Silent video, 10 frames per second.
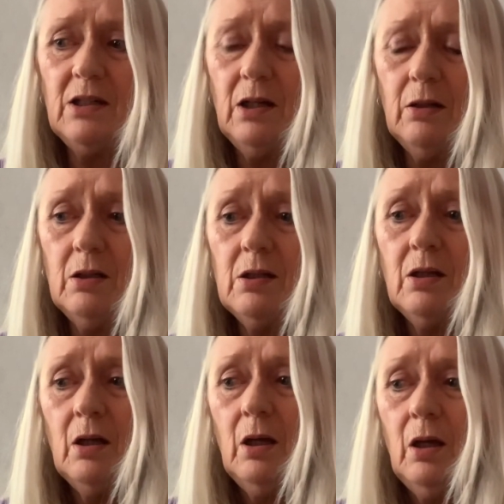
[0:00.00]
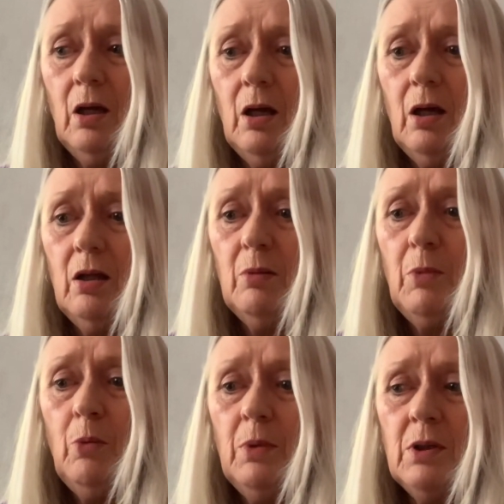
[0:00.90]
and at the
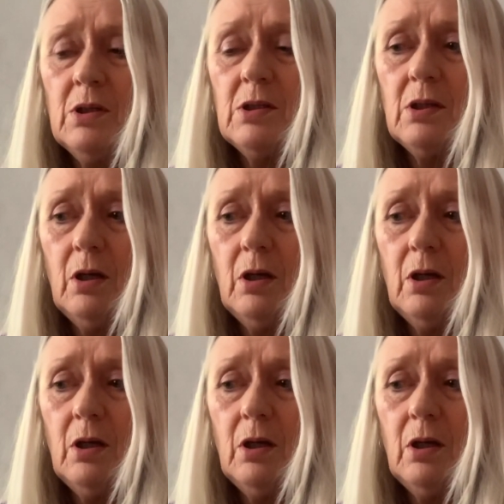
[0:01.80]
moment